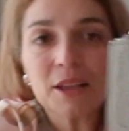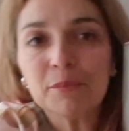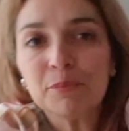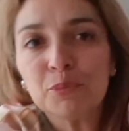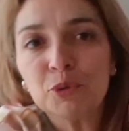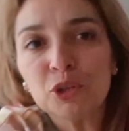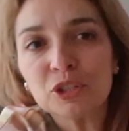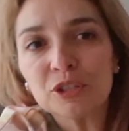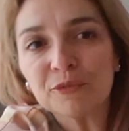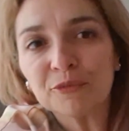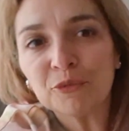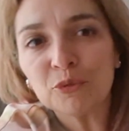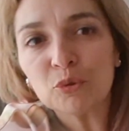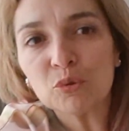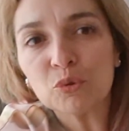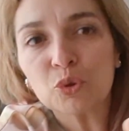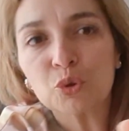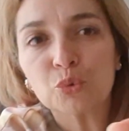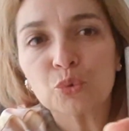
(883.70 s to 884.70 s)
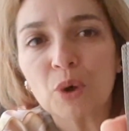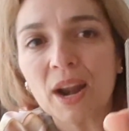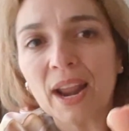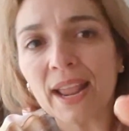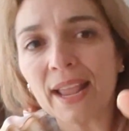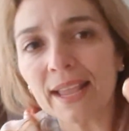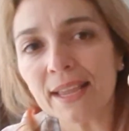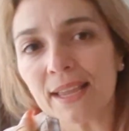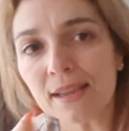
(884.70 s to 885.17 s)
a beautiful
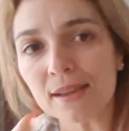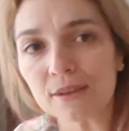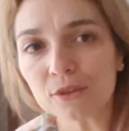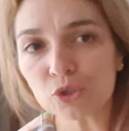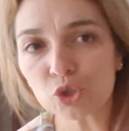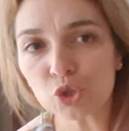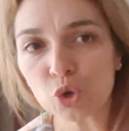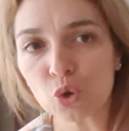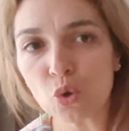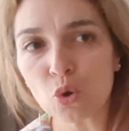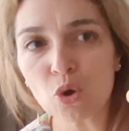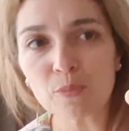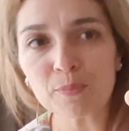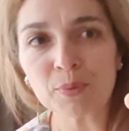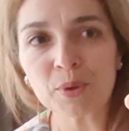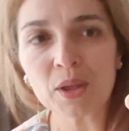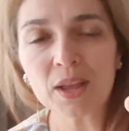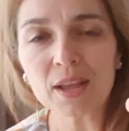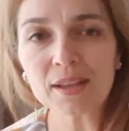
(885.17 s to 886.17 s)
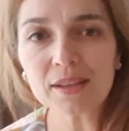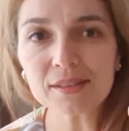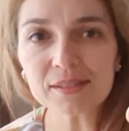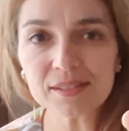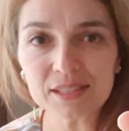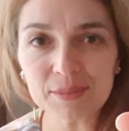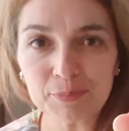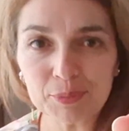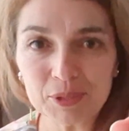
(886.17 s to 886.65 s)
gray taupe
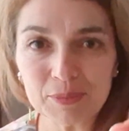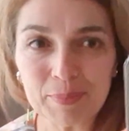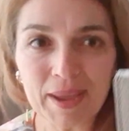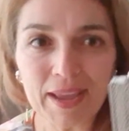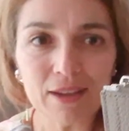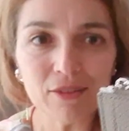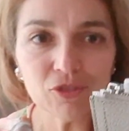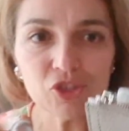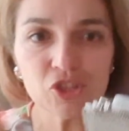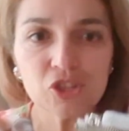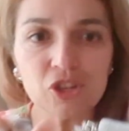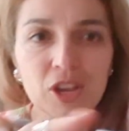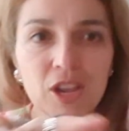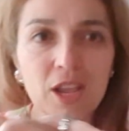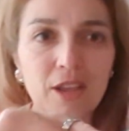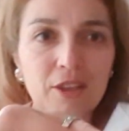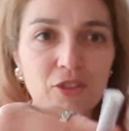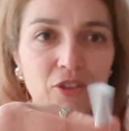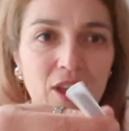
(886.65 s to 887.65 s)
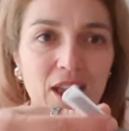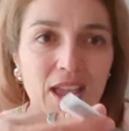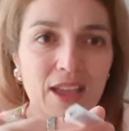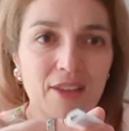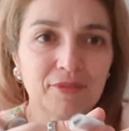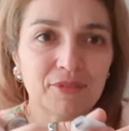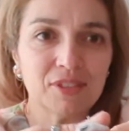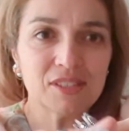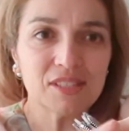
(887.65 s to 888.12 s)
zippered pouch. You
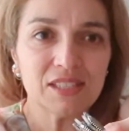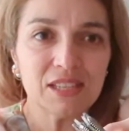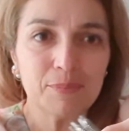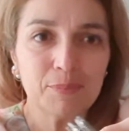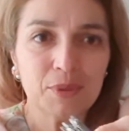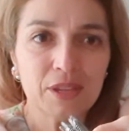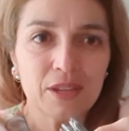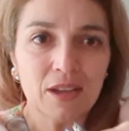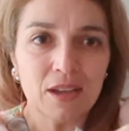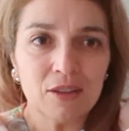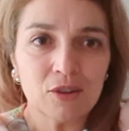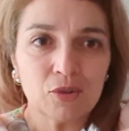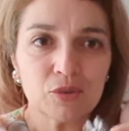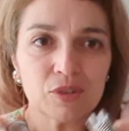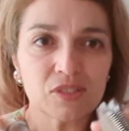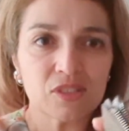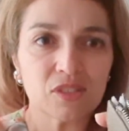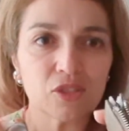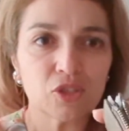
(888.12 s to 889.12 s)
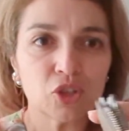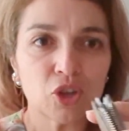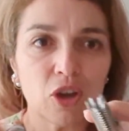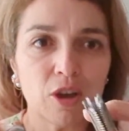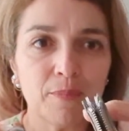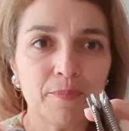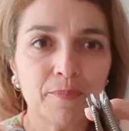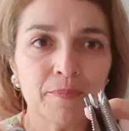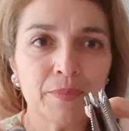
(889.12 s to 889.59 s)
have the zip here across the
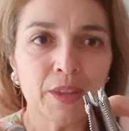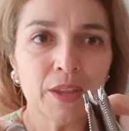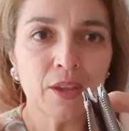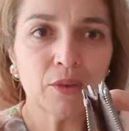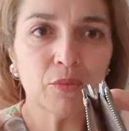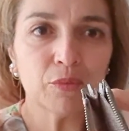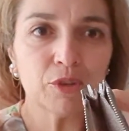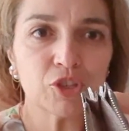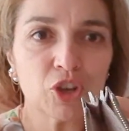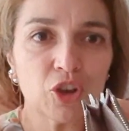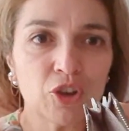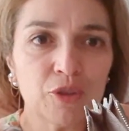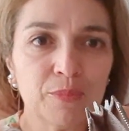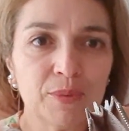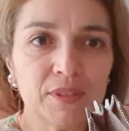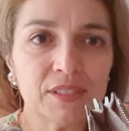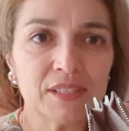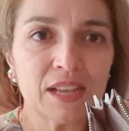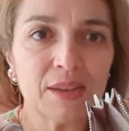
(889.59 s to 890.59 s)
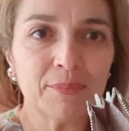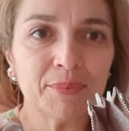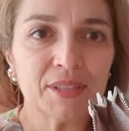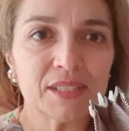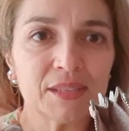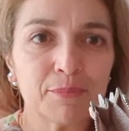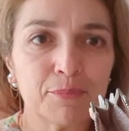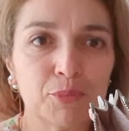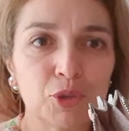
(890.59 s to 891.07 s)
top, which opens up.
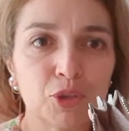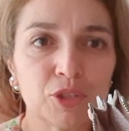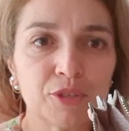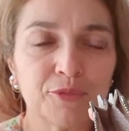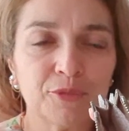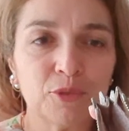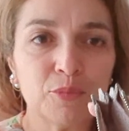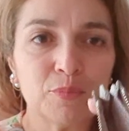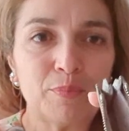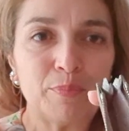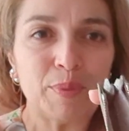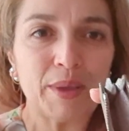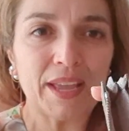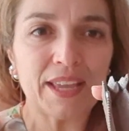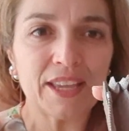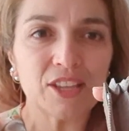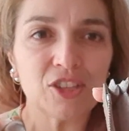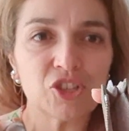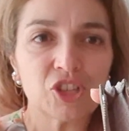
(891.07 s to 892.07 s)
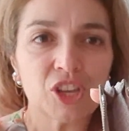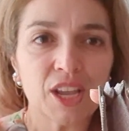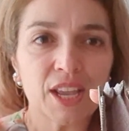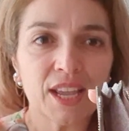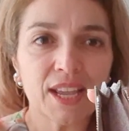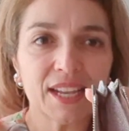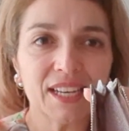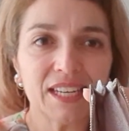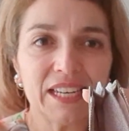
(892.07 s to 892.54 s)
There's a beautiful beige
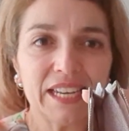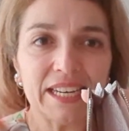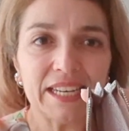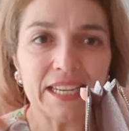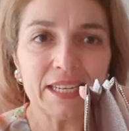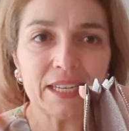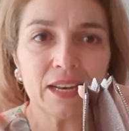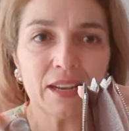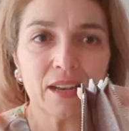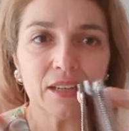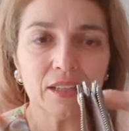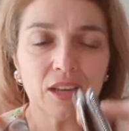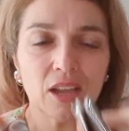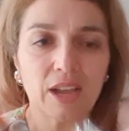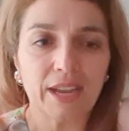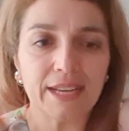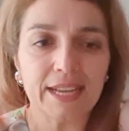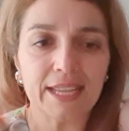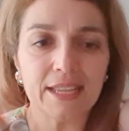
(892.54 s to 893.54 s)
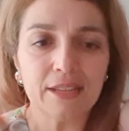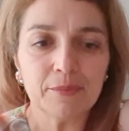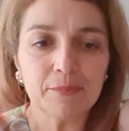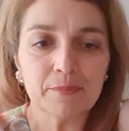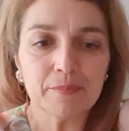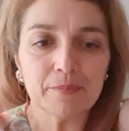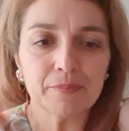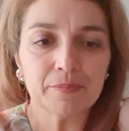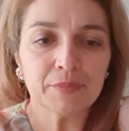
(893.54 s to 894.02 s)
linen lining
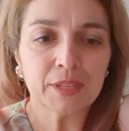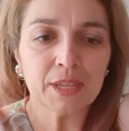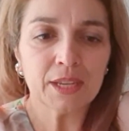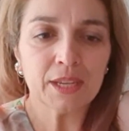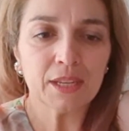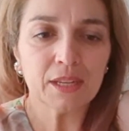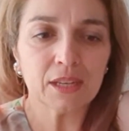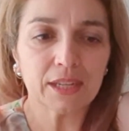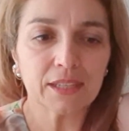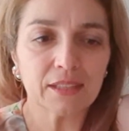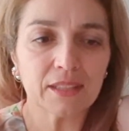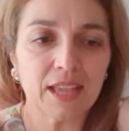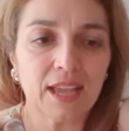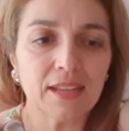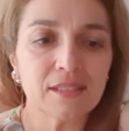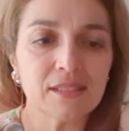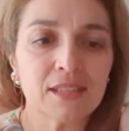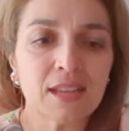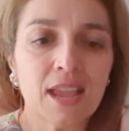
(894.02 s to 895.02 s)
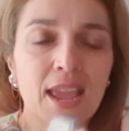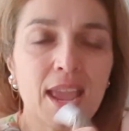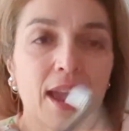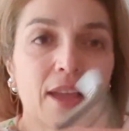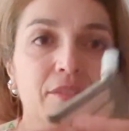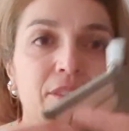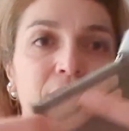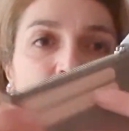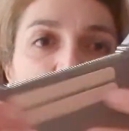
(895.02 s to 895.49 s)
like that,
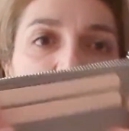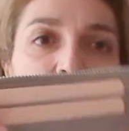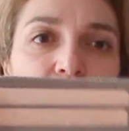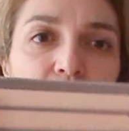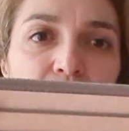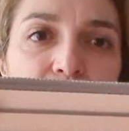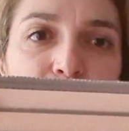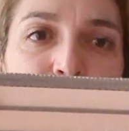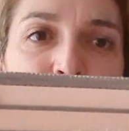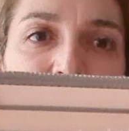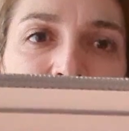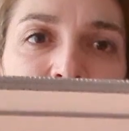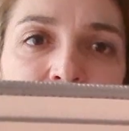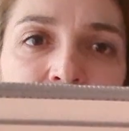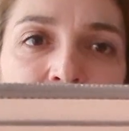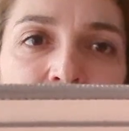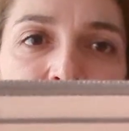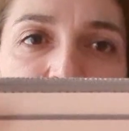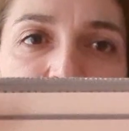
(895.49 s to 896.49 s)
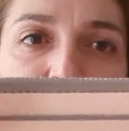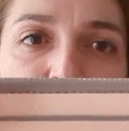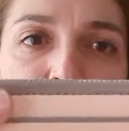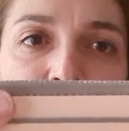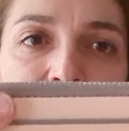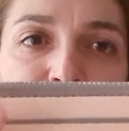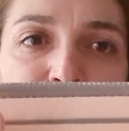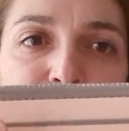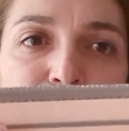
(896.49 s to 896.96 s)
and then on the back you have